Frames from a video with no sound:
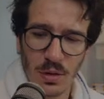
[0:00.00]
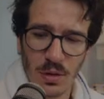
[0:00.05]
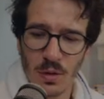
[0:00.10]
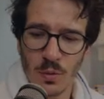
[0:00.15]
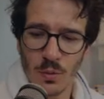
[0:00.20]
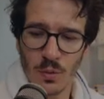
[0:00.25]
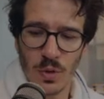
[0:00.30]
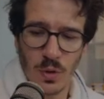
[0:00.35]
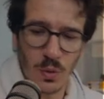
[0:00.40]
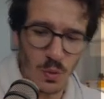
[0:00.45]

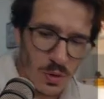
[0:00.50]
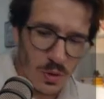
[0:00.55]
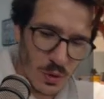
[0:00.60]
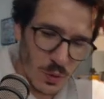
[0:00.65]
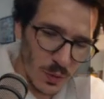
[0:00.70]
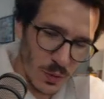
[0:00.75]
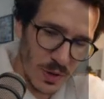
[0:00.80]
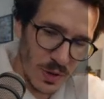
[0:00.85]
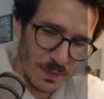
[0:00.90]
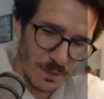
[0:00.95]
where were
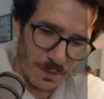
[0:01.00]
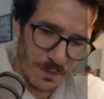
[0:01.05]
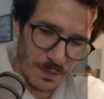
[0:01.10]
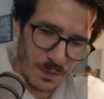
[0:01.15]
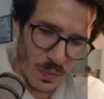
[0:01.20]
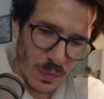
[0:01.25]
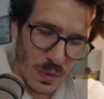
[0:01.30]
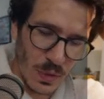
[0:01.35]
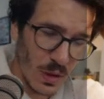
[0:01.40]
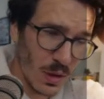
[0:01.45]
we?
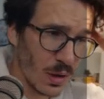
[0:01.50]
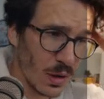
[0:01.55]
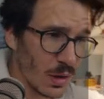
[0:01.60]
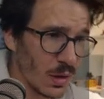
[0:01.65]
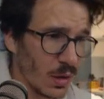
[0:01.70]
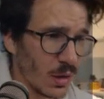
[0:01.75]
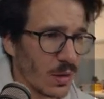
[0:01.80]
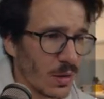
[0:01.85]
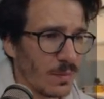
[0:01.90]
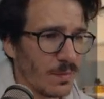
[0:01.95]

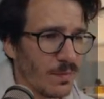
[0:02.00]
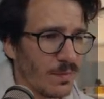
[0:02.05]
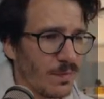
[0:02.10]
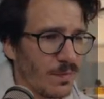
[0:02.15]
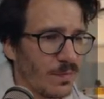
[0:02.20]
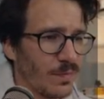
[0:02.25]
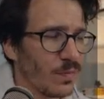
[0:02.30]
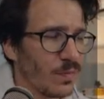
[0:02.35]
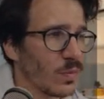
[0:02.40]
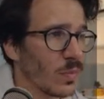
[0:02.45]

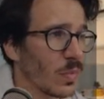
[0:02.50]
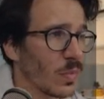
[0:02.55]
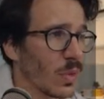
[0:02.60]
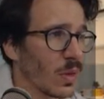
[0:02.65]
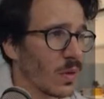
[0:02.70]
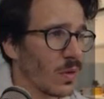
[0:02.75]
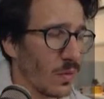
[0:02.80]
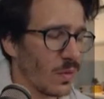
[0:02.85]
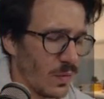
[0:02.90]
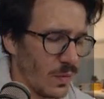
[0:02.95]
Um,
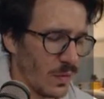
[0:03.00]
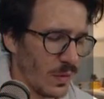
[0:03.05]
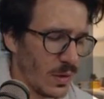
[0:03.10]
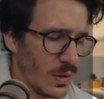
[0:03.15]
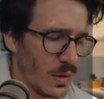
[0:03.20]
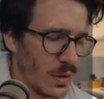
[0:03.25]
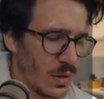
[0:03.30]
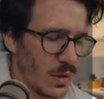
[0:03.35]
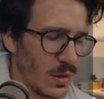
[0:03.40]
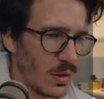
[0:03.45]

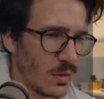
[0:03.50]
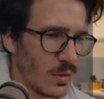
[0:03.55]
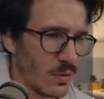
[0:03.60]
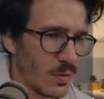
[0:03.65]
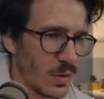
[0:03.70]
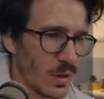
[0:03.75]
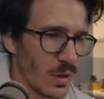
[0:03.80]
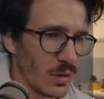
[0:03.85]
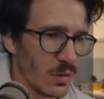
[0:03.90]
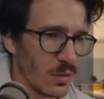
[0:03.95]
cd
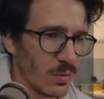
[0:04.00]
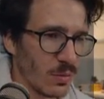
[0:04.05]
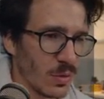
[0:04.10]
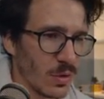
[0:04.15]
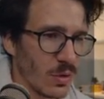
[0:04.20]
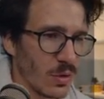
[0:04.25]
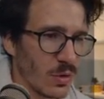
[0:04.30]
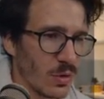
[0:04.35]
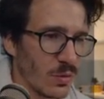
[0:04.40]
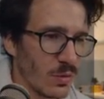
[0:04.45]
random
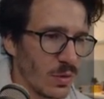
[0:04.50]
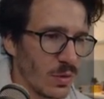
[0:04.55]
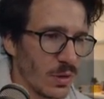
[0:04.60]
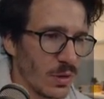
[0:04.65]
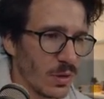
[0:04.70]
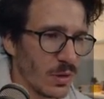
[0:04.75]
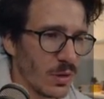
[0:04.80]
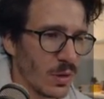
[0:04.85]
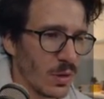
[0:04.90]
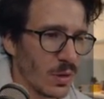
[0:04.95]

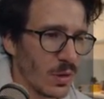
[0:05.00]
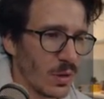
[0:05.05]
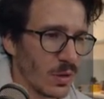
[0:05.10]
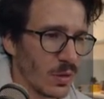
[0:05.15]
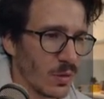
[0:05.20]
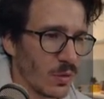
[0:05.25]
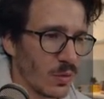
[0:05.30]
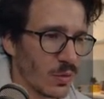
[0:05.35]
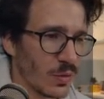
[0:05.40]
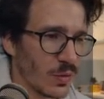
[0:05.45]
coding,
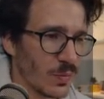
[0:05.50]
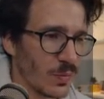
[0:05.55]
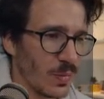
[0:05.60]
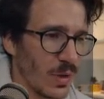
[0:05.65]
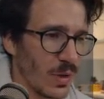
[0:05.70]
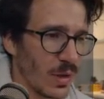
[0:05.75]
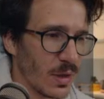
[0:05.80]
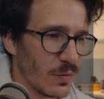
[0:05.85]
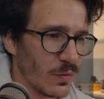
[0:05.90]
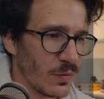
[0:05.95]
course
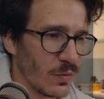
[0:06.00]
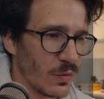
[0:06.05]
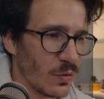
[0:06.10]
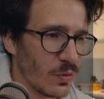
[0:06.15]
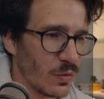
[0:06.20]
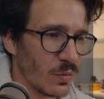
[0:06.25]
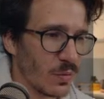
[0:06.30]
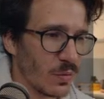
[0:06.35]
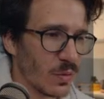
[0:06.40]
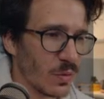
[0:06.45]

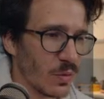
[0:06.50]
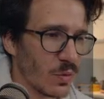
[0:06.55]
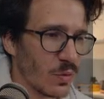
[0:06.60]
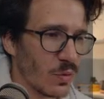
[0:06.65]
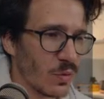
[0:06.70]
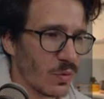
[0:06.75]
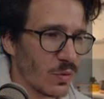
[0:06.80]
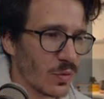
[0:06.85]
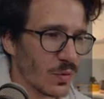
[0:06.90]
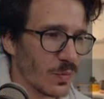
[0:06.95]
platform,
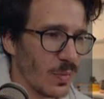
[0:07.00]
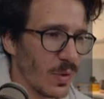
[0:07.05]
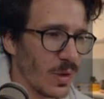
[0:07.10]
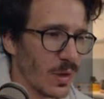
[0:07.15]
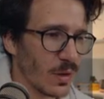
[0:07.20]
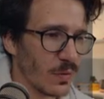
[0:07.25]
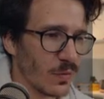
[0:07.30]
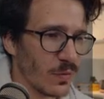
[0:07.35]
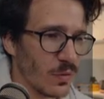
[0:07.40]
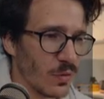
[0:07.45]
course
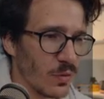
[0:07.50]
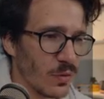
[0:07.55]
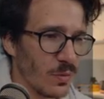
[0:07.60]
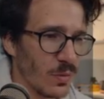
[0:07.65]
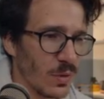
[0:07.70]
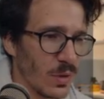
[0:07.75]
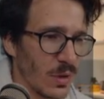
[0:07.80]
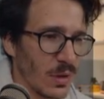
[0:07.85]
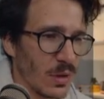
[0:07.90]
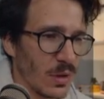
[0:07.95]
platform,
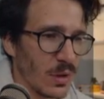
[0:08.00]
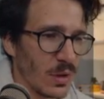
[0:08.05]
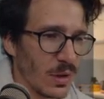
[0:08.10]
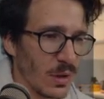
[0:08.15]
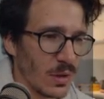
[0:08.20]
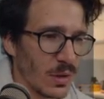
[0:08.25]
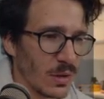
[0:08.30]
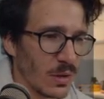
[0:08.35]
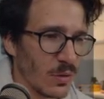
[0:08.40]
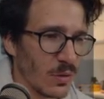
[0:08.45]

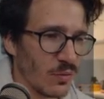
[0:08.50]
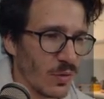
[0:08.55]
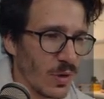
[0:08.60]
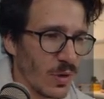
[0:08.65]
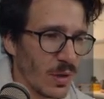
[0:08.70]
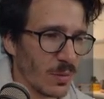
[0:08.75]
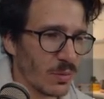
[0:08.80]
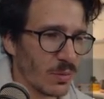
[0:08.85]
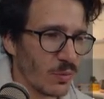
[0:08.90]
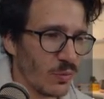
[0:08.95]
git
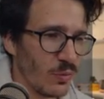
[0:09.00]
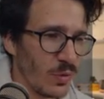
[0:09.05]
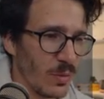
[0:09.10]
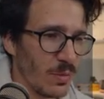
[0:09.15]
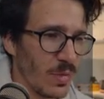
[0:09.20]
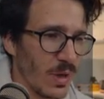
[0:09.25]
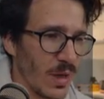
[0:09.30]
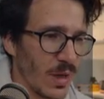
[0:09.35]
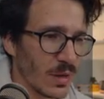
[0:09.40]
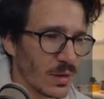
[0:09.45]
grep
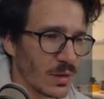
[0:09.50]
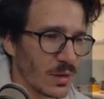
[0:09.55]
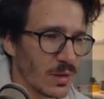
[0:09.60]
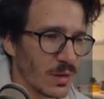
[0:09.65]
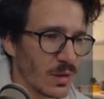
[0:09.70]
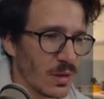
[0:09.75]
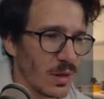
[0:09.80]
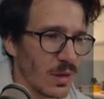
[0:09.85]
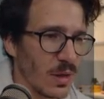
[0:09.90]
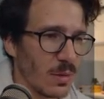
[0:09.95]
rebass.
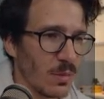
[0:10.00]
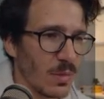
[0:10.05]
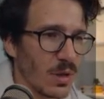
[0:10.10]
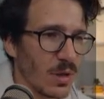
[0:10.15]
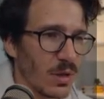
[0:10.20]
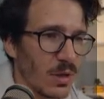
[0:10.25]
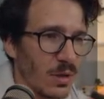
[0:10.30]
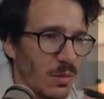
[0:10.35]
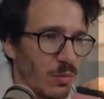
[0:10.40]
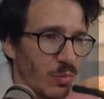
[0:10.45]
Am
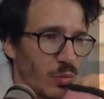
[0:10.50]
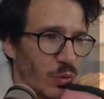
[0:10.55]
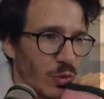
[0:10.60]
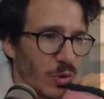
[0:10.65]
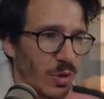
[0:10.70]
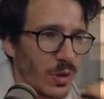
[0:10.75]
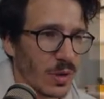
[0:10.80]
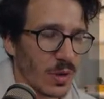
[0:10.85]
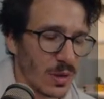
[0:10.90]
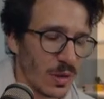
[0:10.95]
I
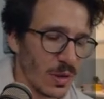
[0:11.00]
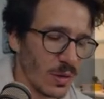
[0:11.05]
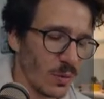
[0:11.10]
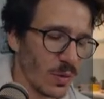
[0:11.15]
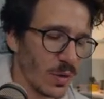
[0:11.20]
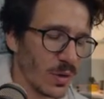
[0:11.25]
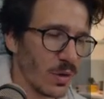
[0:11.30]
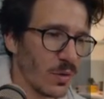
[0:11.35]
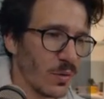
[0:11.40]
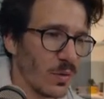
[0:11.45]
importing it
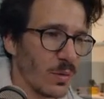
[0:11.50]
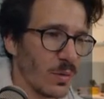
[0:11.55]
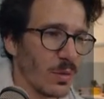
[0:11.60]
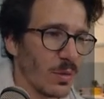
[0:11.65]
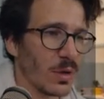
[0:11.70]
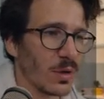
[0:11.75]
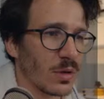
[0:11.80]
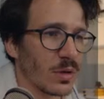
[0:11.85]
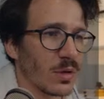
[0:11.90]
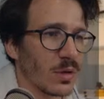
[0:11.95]
anywhere? No, I'm
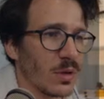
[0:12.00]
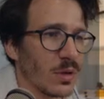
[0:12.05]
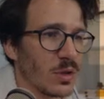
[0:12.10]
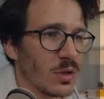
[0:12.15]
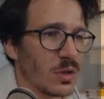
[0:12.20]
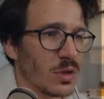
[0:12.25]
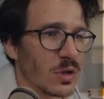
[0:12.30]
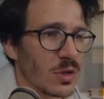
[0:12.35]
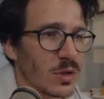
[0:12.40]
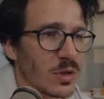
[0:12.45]
not. It's
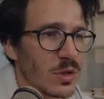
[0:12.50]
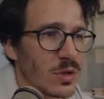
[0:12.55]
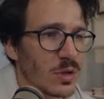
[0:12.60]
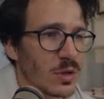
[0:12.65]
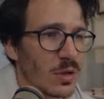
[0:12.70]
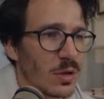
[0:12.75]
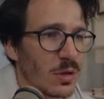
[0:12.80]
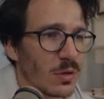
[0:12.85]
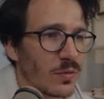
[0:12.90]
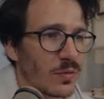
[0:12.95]
just
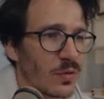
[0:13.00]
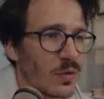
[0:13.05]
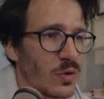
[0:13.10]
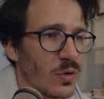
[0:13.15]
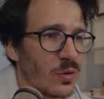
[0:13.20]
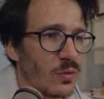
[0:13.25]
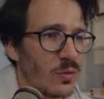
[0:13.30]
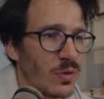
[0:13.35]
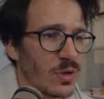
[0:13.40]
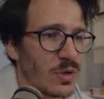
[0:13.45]
installed for
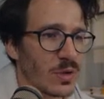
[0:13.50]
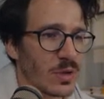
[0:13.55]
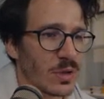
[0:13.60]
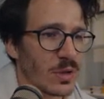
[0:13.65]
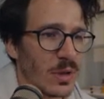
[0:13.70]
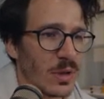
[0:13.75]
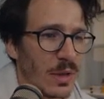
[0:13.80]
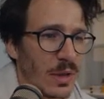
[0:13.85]
no reason.